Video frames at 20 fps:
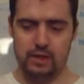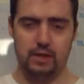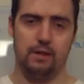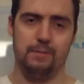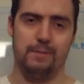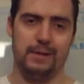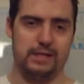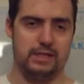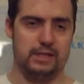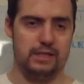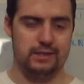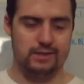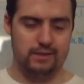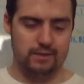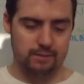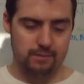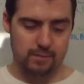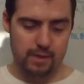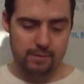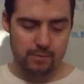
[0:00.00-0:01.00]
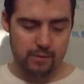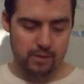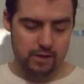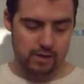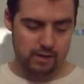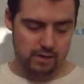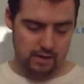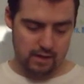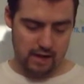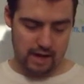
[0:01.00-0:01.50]
my G.Skill memory
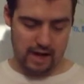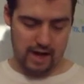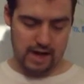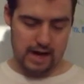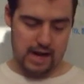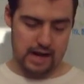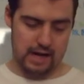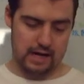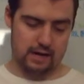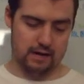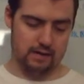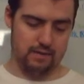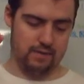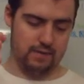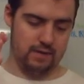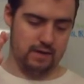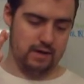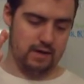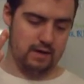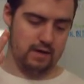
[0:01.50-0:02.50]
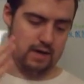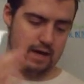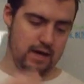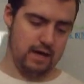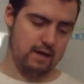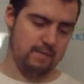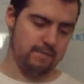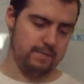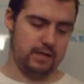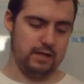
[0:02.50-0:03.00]
and the
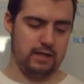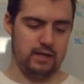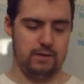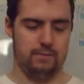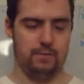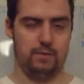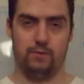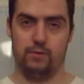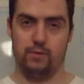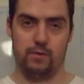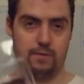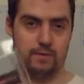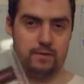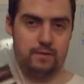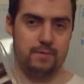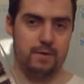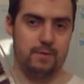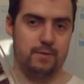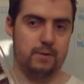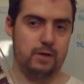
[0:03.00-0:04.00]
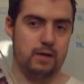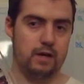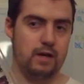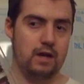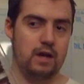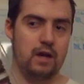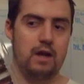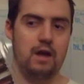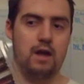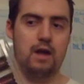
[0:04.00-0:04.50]
AMD performance memory,
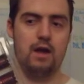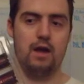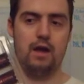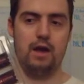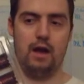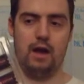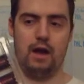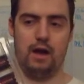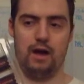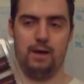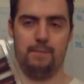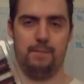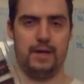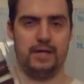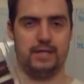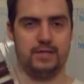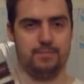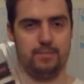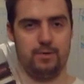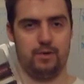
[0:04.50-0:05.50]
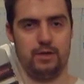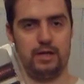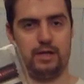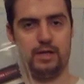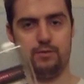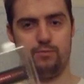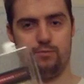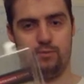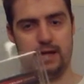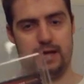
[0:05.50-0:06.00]
benchmarking
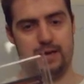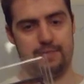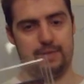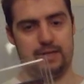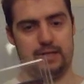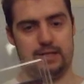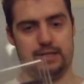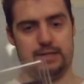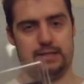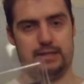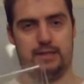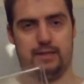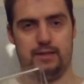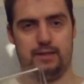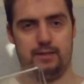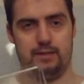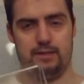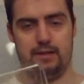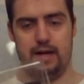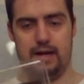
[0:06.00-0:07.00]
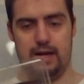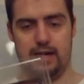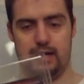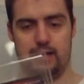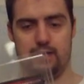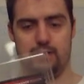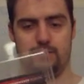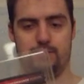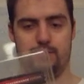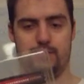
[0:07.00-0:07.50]
RAM disk
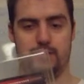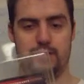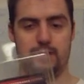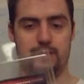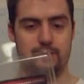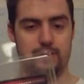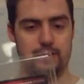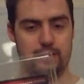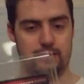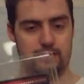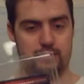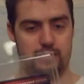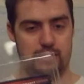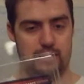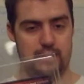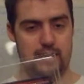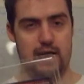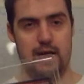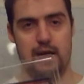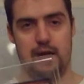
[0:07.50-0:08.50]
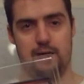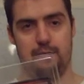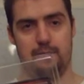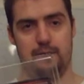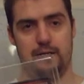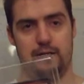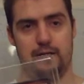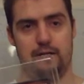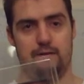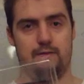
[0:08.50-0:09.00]
and specifically
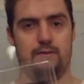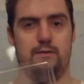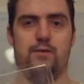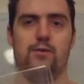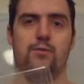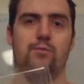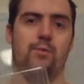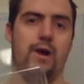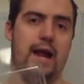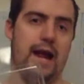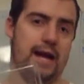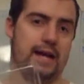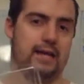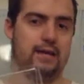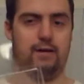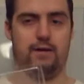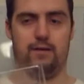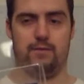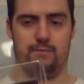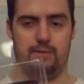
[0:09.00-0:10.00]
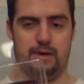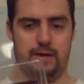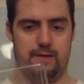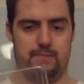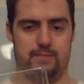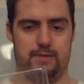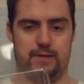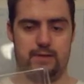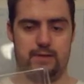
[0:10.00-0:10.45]
AMD's new Radeon RAM